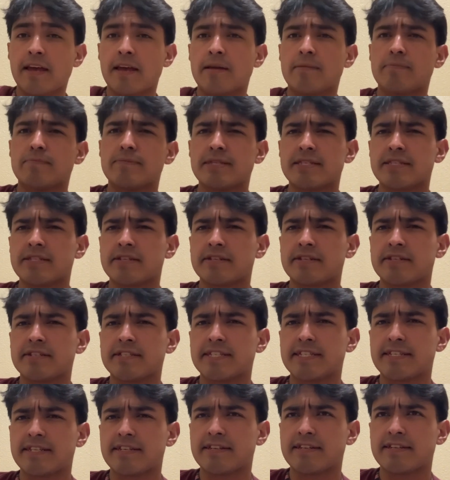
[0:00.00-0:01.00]
Mr.
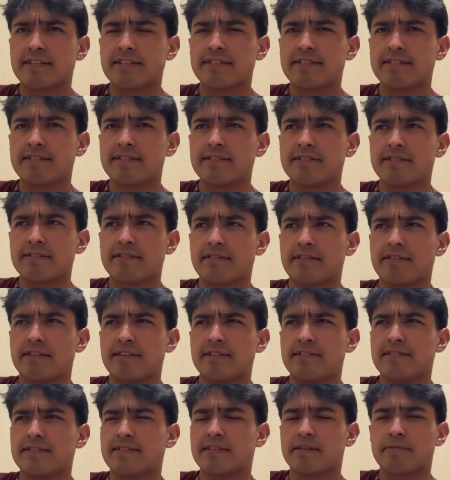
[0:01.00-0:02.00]
Garcia, isn't the
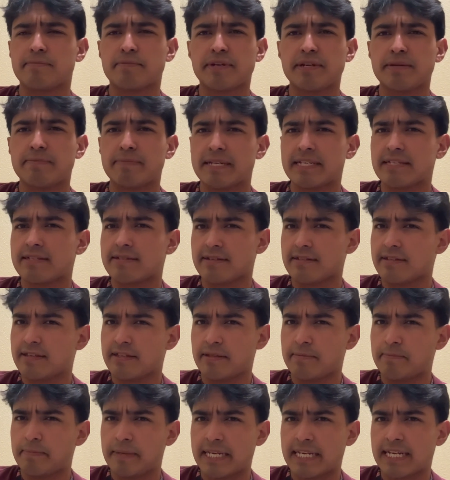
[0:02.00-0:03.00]
summary basically the
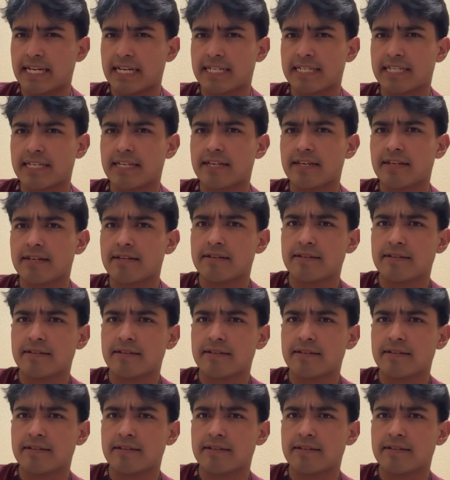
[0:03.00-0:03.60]
main idea?